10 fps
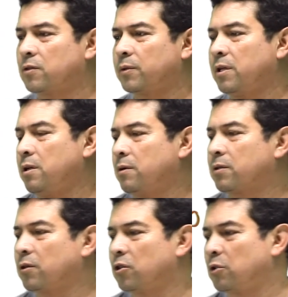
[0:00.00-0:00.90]
this one here
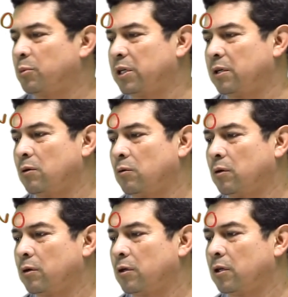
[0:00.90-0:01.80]
is going to be
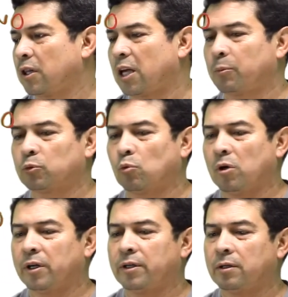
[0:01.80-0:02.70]
labeled
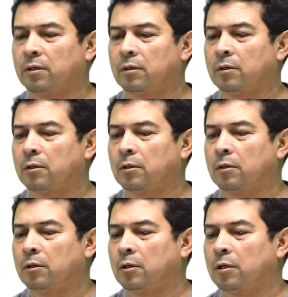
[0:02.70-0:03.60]
1
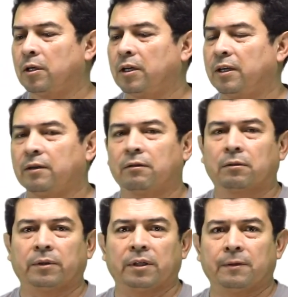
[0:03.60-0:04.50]
and
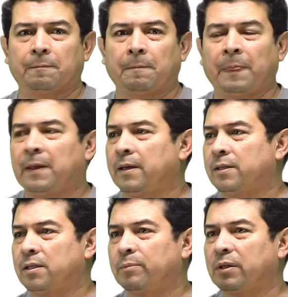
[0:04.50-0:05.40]
3.
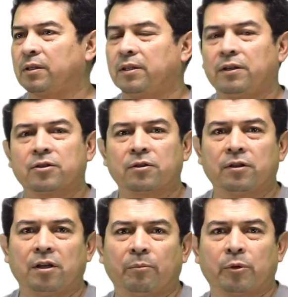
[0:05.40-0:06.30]
Typically these are
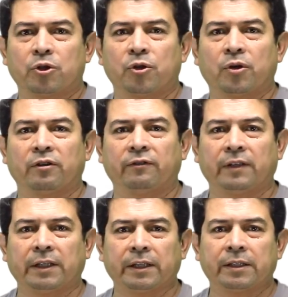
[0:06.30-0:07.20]
the numbers you're going to
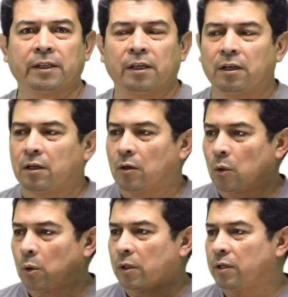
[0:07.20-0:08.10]
find
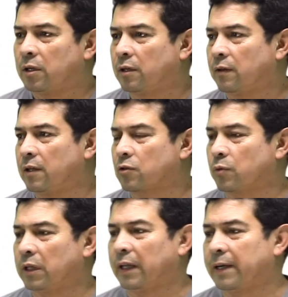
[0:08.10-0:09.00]
on
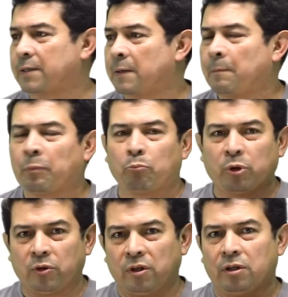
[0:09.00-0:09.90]
these relays,
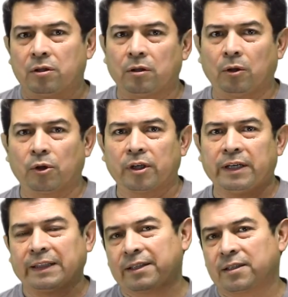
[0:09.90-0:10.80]
but you need to
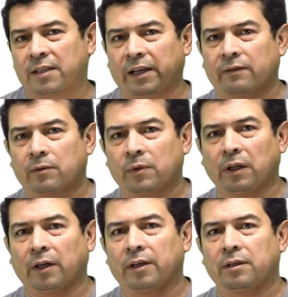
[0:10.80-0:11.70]
look at the side of the
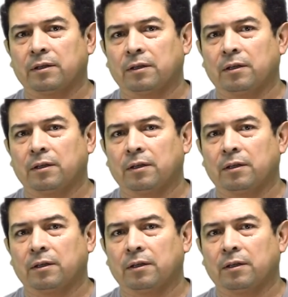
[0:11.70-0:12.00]
relay